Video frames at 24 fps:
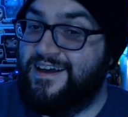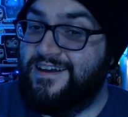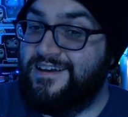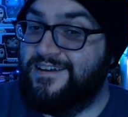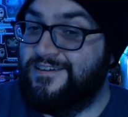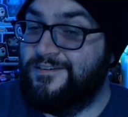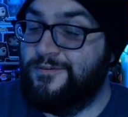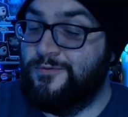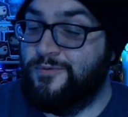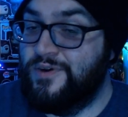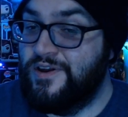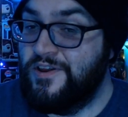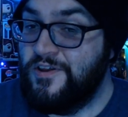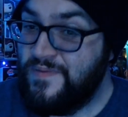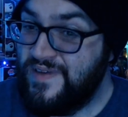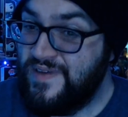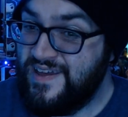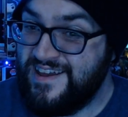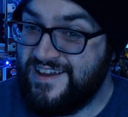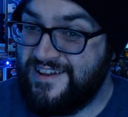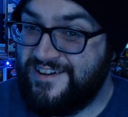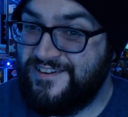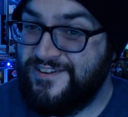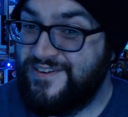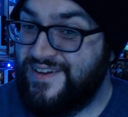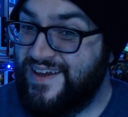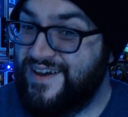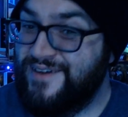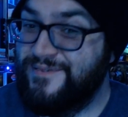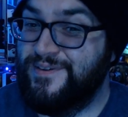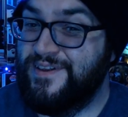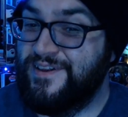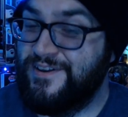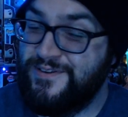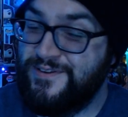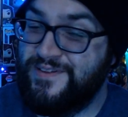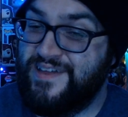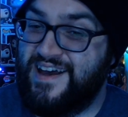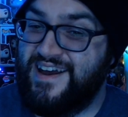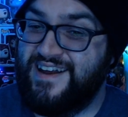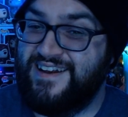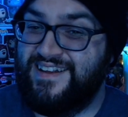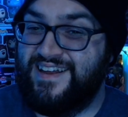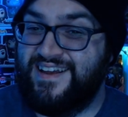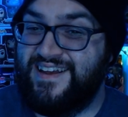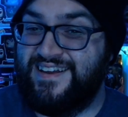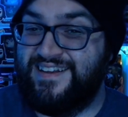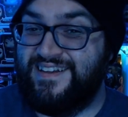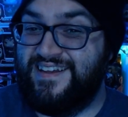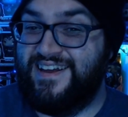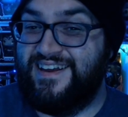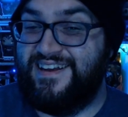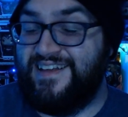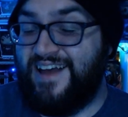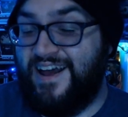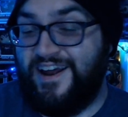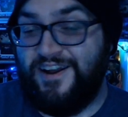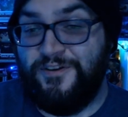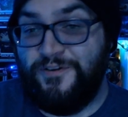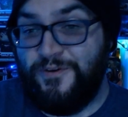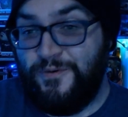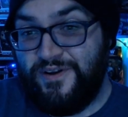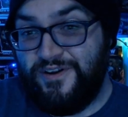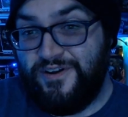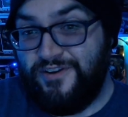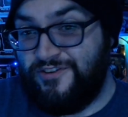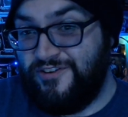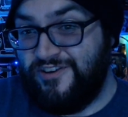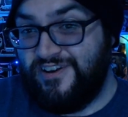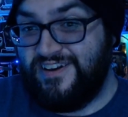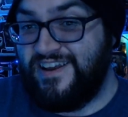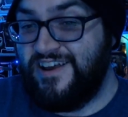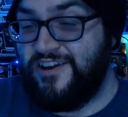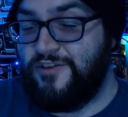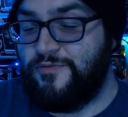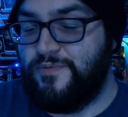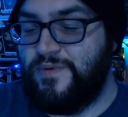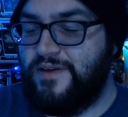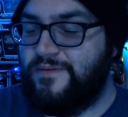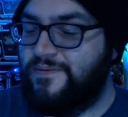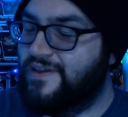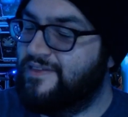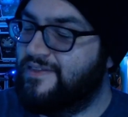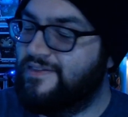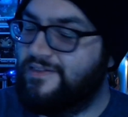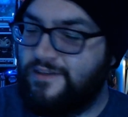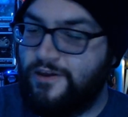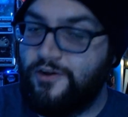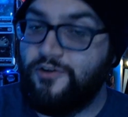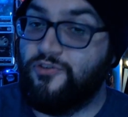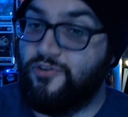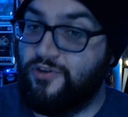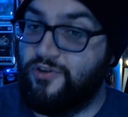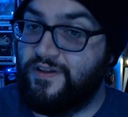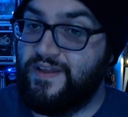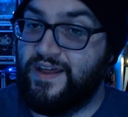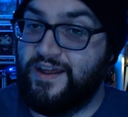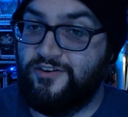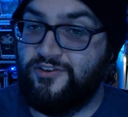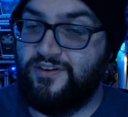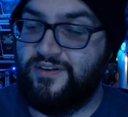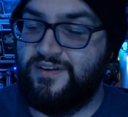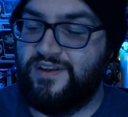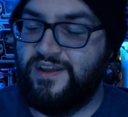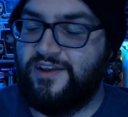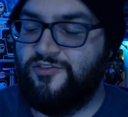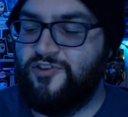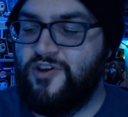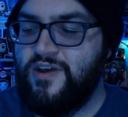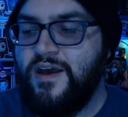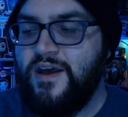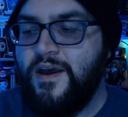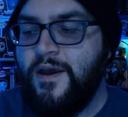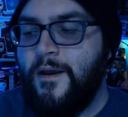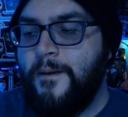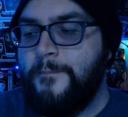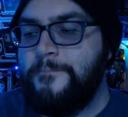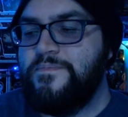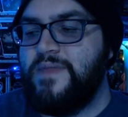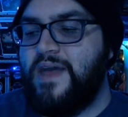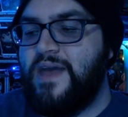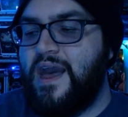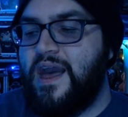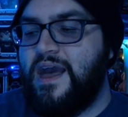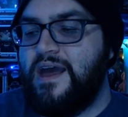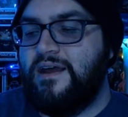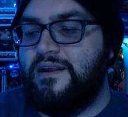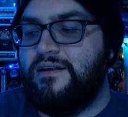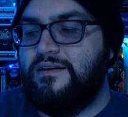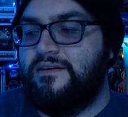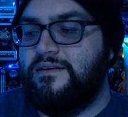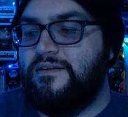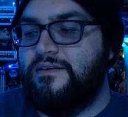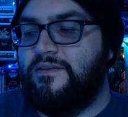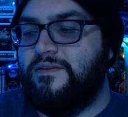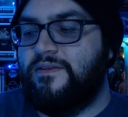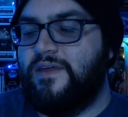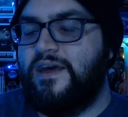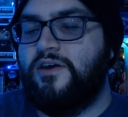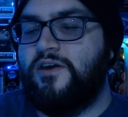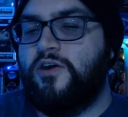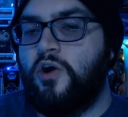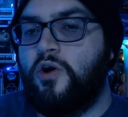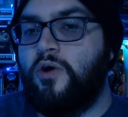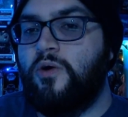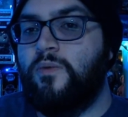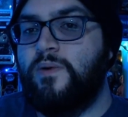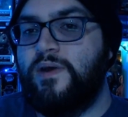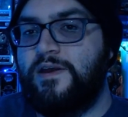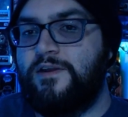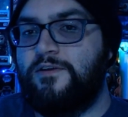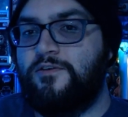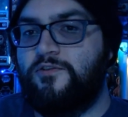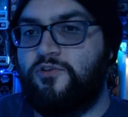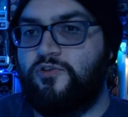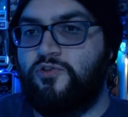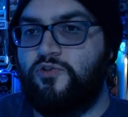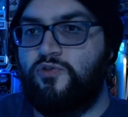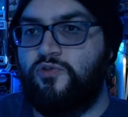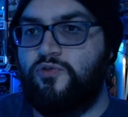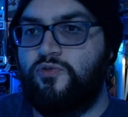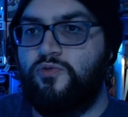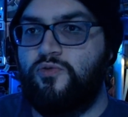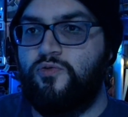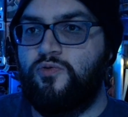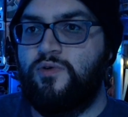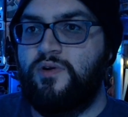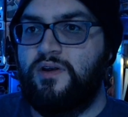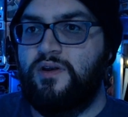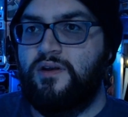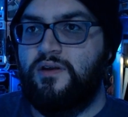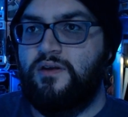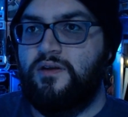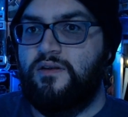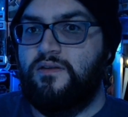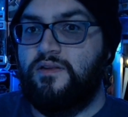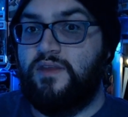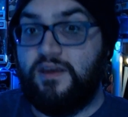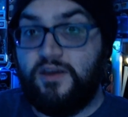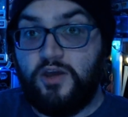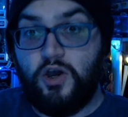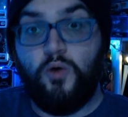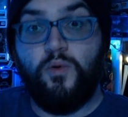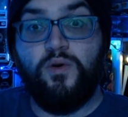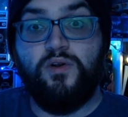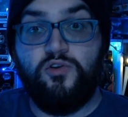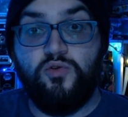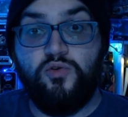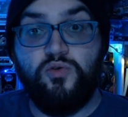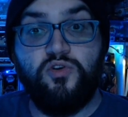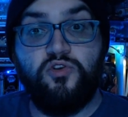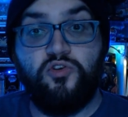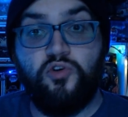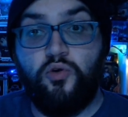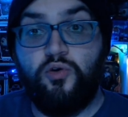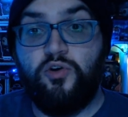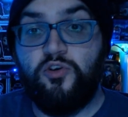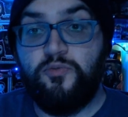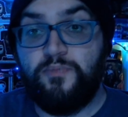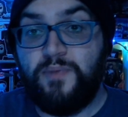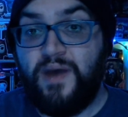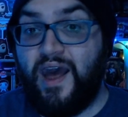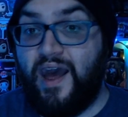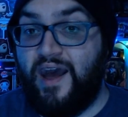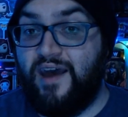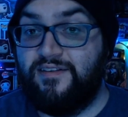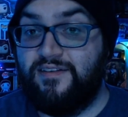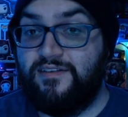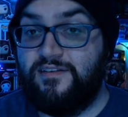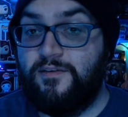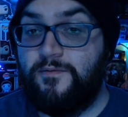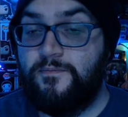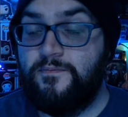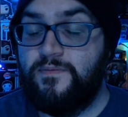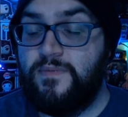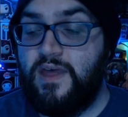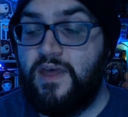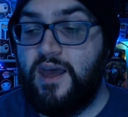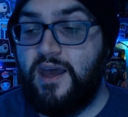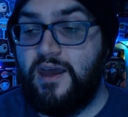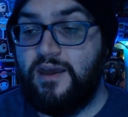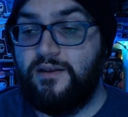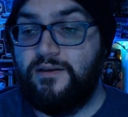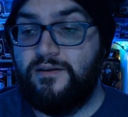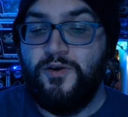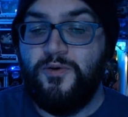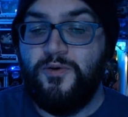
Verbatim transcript: what do you mean you can't really do that like like I don't know what else you can teach me and there's a lot you can teach and they go into they go into Ahsoka's past and